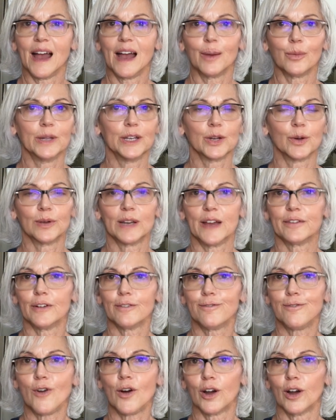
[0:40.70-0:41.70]
We don't have
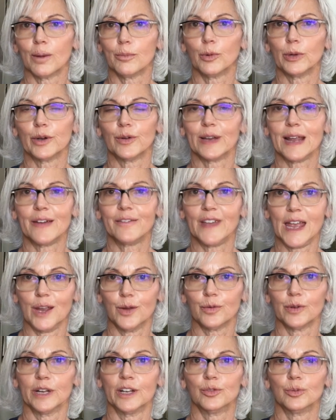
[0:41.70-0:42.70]
a farm, we don't have
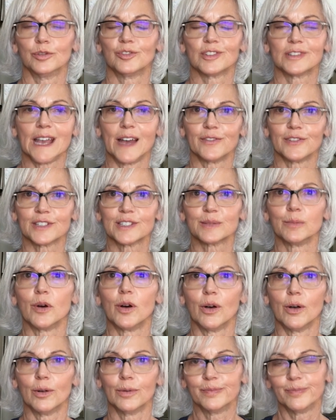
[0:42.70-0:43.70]
acreage, we just have a
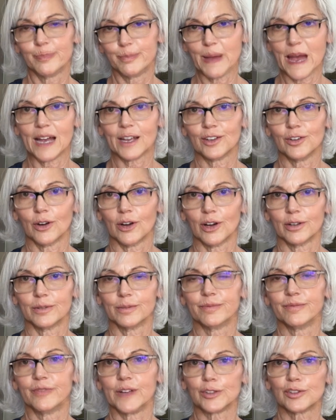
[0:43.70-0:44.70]
small
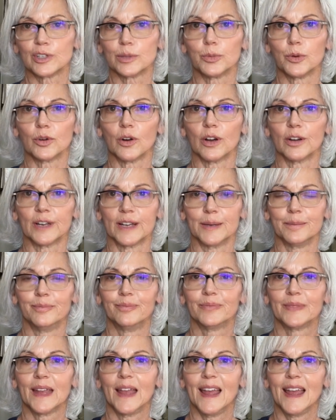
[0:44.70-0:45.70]
backyard vegetable garden.
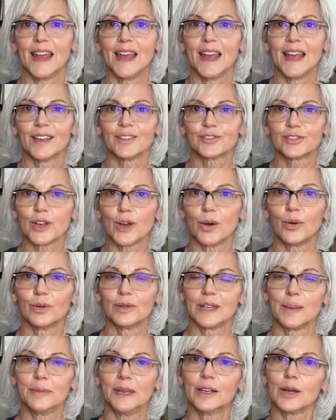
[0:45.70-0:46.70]
So
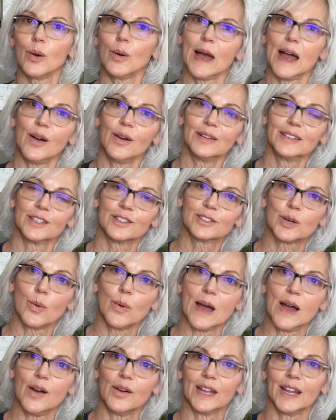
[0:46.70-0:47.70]
let's
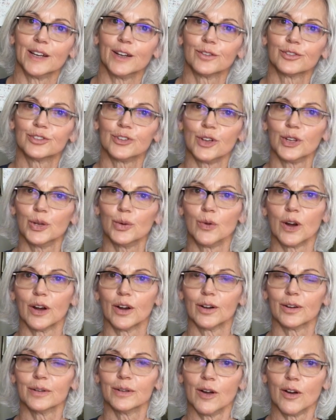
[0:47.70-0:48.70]
go out and I'll show you
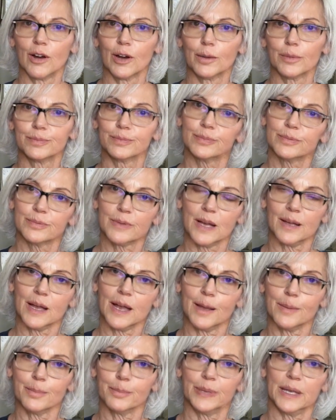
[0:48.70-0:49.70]
our
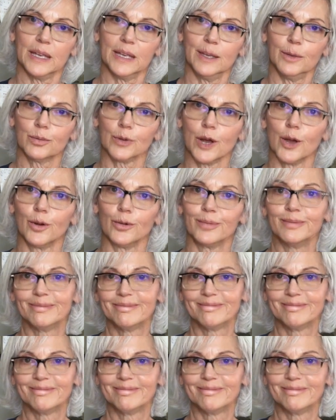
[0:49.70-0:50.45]
pea row.